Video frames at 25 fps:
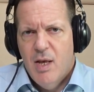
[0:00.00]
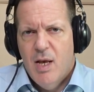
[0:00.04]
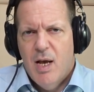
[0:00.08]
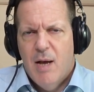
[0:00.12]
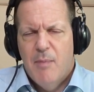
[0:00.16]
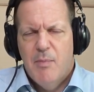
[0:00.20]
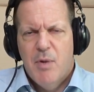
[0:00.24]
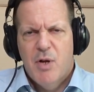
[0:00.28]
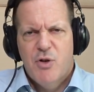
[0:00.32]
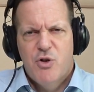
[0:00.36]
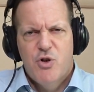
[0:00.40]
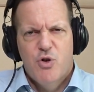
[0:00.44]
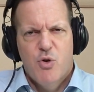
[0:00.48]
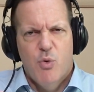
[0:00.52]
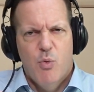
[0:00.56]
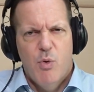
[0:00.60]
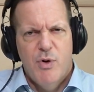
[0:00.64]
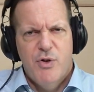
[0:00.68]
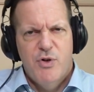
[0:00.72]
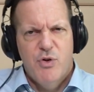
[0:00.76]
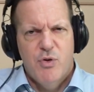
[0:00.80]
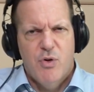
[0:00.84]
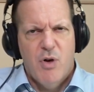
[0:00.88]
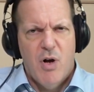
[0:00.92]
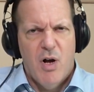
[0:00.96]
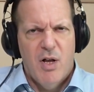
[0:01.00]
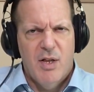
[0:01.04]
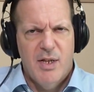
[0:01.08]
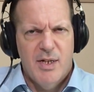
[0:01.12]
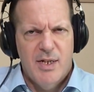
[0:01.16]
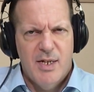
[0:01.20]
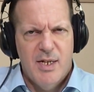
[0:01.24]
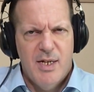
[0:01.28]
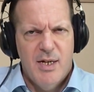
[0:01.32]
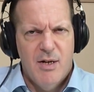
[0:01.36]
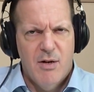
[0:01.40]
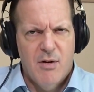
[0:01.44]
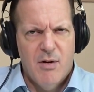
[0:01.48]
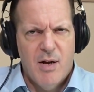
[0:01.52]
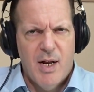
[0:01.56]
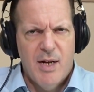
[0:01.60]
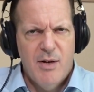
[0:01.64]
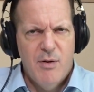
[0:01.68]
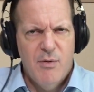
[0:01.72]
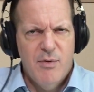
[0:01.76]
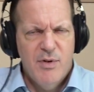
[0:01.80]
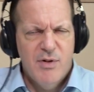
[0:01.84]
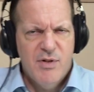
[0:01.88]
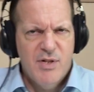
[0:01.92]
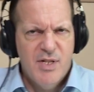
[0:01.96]
I'm not sure what you call it here. I
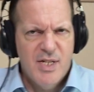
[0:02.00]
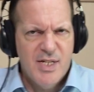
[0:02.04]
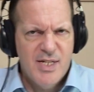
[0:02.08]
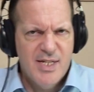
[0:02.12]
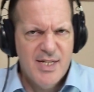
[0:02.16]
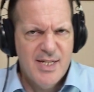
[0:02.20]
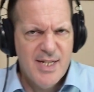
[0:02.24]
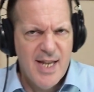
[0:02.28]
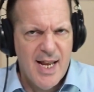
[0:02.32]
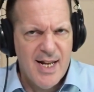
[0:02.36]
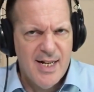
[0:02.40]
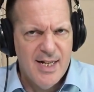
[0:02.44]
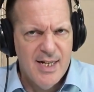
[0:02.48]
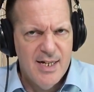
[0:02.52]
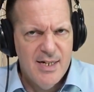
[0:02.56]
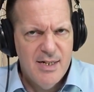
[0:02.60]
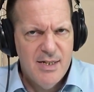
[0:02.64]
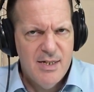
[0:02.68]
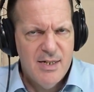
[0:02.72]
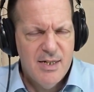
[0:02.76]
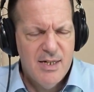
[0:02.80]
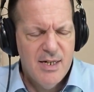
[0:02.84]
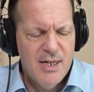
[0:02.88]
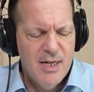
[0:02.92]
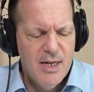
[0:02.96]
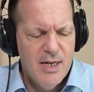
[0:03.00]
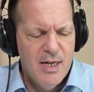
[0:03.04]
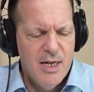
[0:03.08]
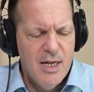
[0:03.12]
know there's the Senate.